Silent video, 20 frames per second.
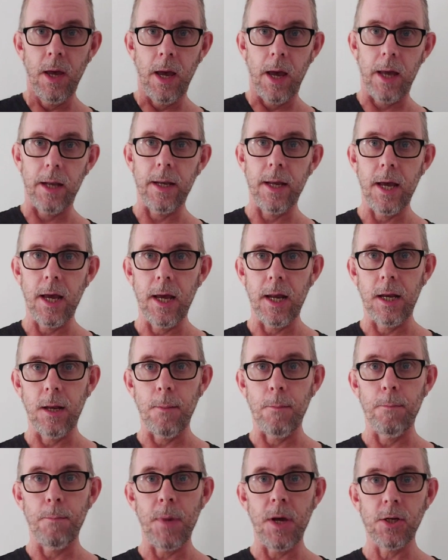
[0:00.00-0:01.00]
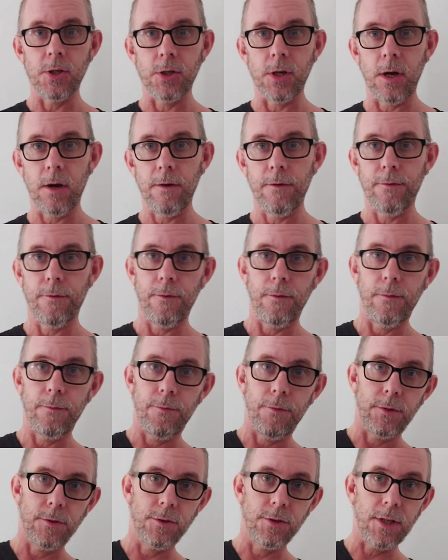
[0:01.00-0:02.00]
and then measure
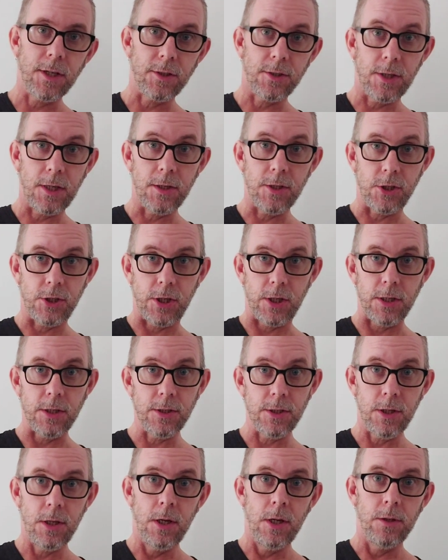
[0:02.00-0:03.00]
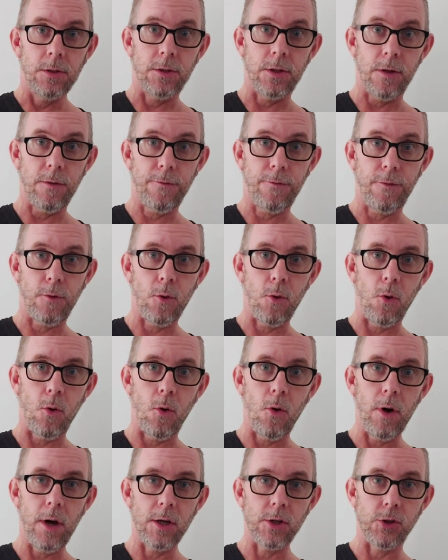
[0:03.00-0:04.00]
6 inches to the
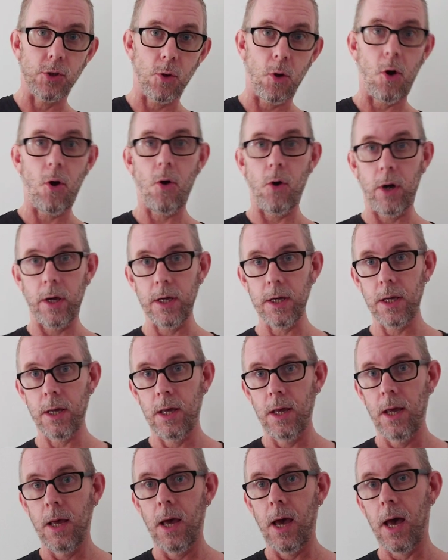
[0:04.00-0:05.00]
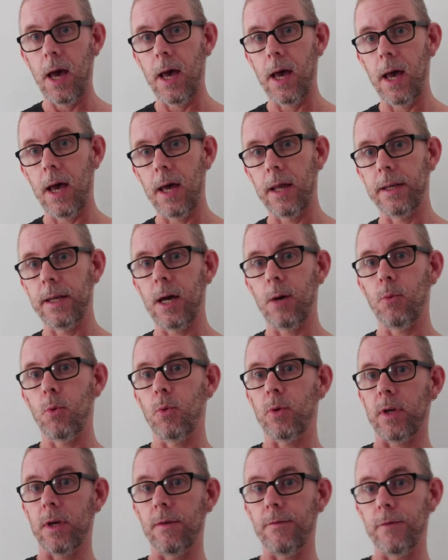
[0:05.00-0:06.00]
floor as your height, and that
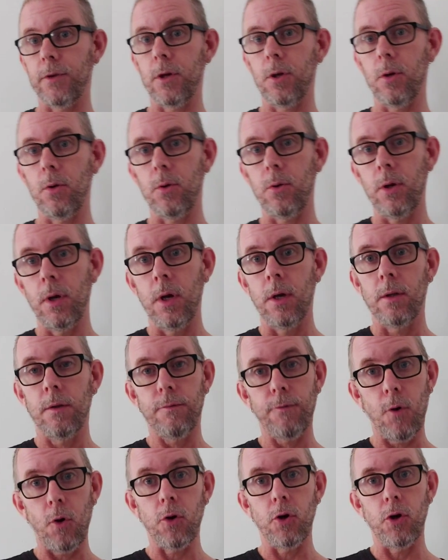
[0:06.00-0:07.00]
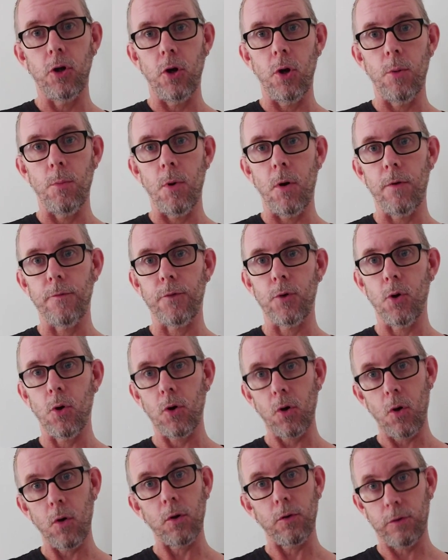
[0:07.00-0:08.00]
will give you the volume of your
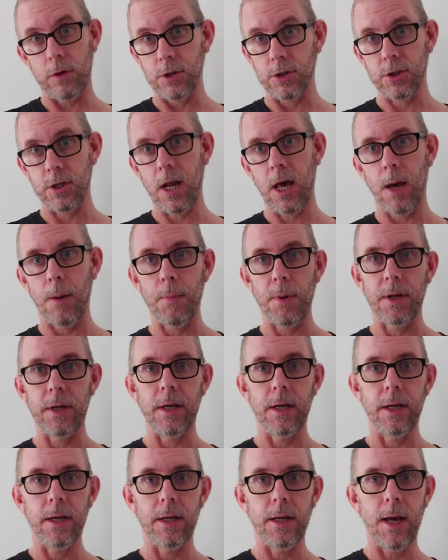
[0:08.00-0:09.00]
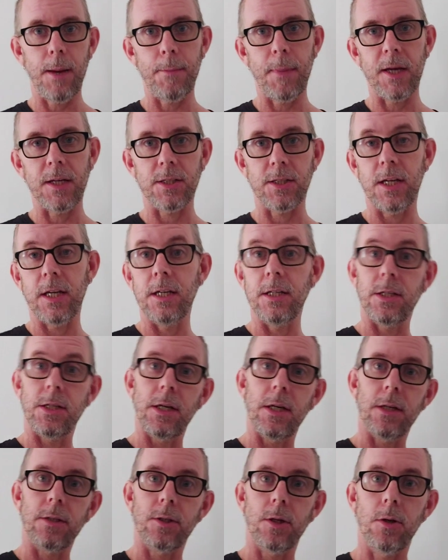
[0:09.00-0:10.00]
concrete slab, and then that makes it
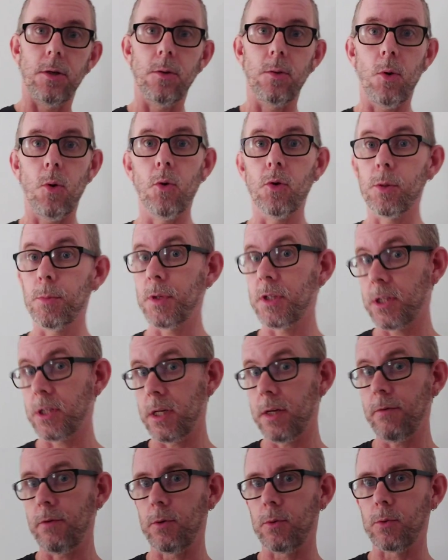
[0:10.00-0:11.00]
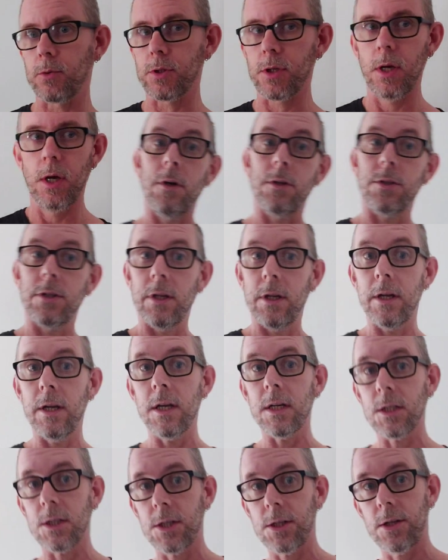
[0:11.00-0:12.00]
easier to order materials. right, so the
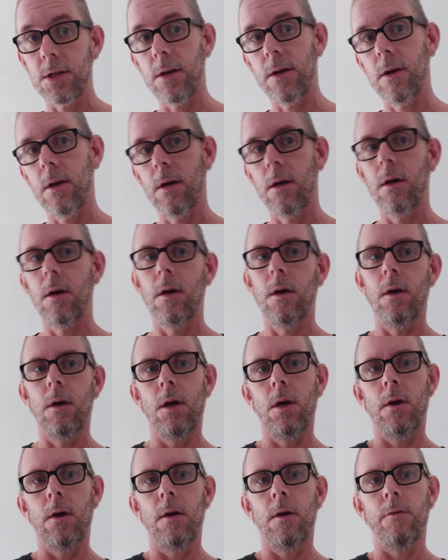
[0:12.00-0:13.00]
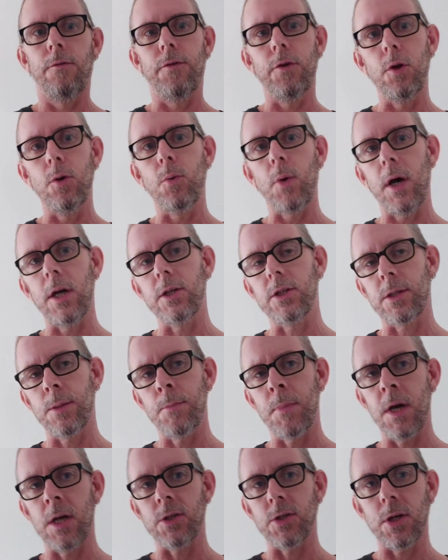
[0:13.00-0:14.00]
next few ways to
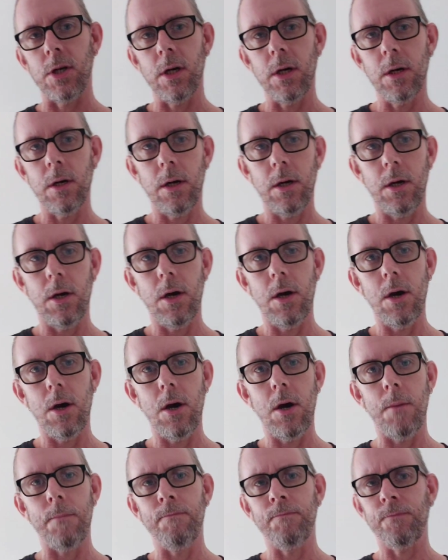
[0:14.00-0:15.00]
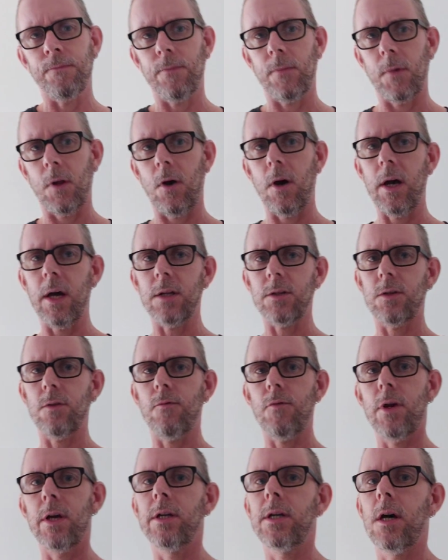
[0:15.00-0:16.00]
measure, I had to
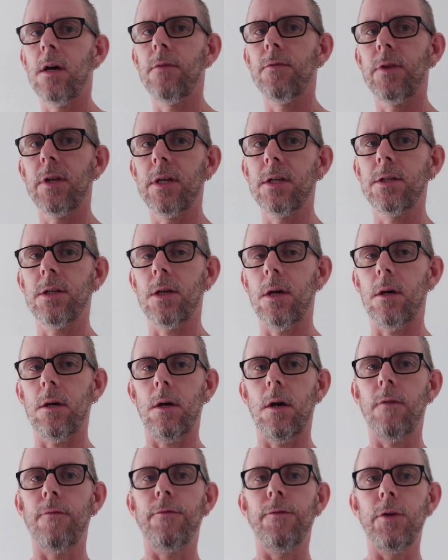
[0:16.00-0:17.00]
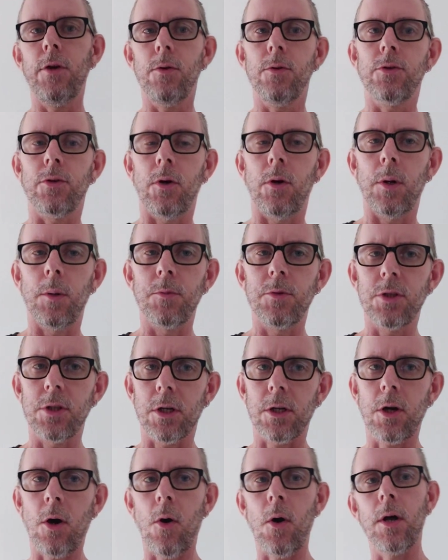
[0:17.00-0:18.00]
read over this a few times to
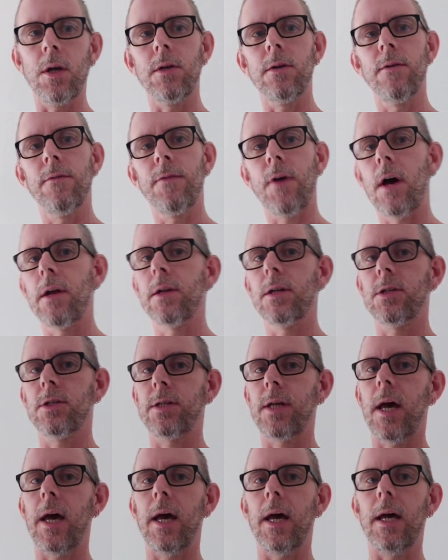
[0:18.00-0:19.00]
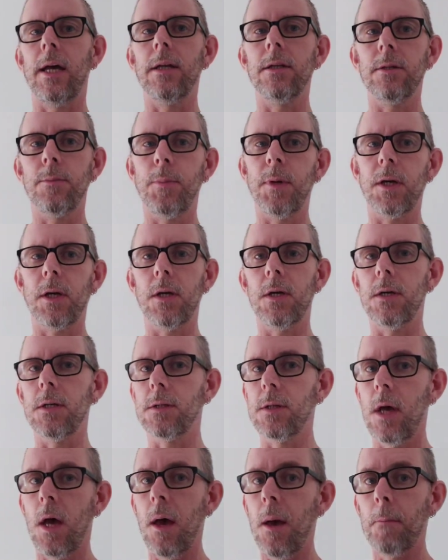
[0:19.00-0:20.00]
kind of understand,
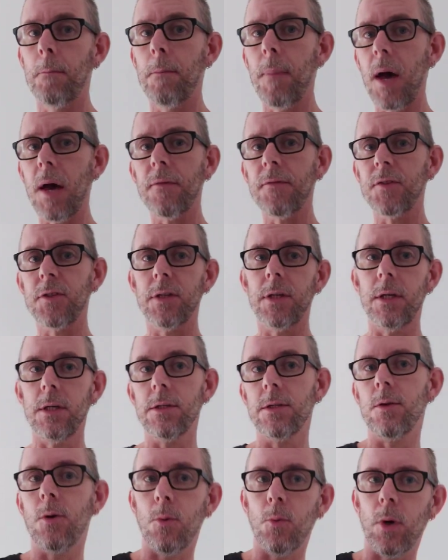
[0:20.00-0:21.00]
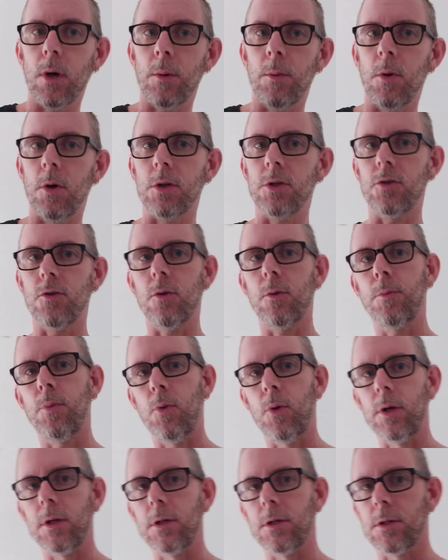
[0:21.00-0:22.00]
because maths is not one of my strong
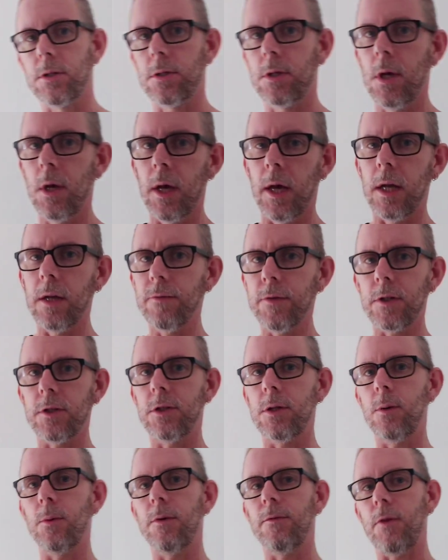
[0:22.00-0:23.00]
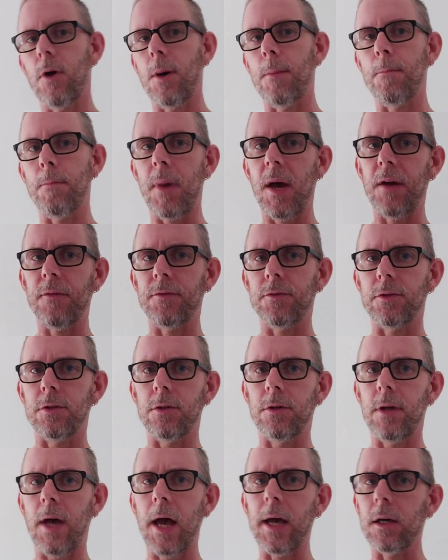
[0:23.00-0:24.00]
points. Anything to do with like maths
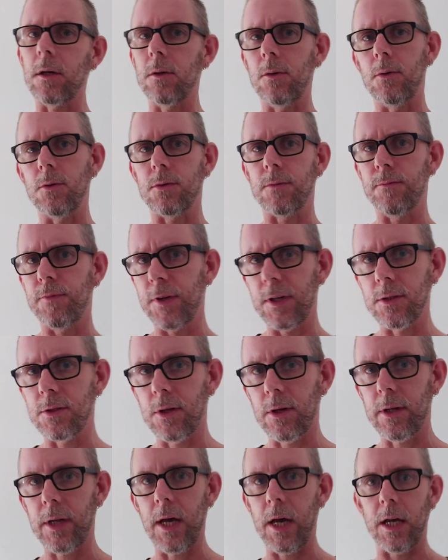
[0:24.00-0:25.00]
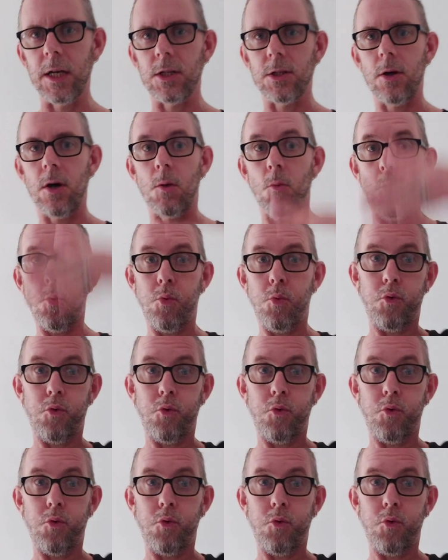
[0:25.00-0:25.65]
and angles and things like that is like